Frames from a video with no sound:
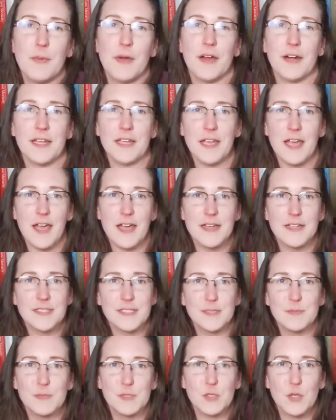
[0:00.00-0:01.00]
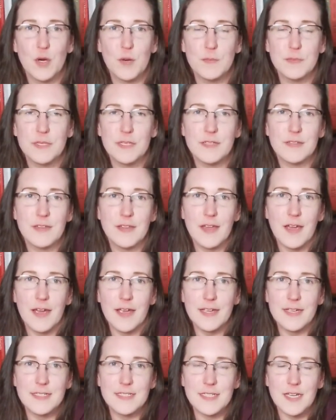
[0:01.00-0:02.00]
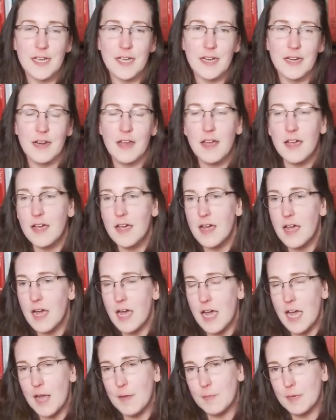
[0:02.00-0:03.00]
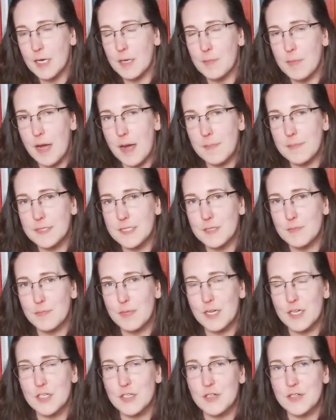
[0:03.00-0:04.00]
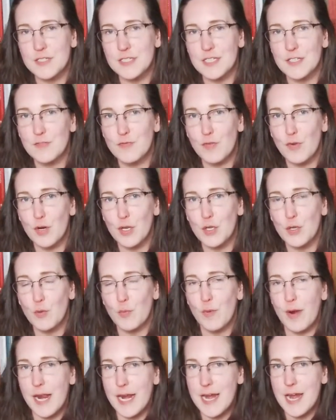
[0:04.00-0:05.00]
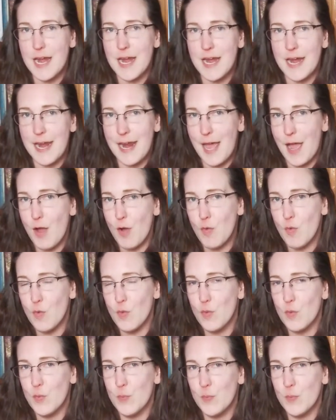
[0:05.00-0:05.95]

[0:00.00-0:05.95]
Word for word: body has absorbed the iodine. I'm gonna pop some pictures in for you right now.